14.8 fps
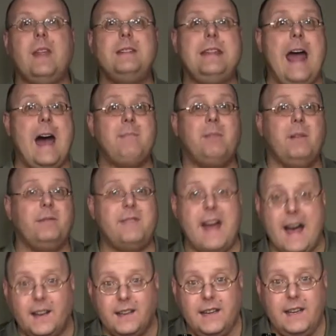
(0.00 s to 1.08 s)
Napa
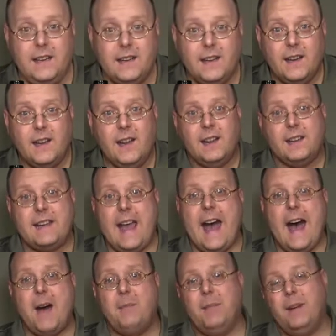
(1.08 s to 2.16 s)
Valley
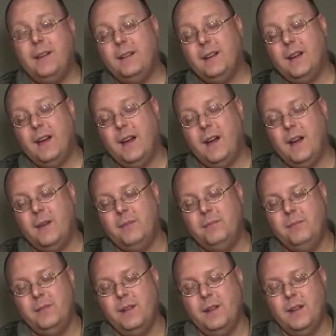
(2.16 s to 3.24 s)
cab
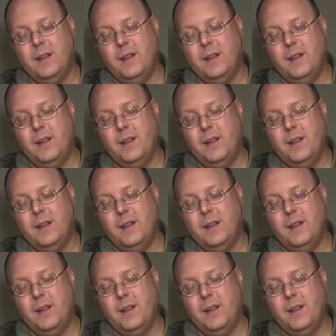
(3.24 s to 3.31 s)
um,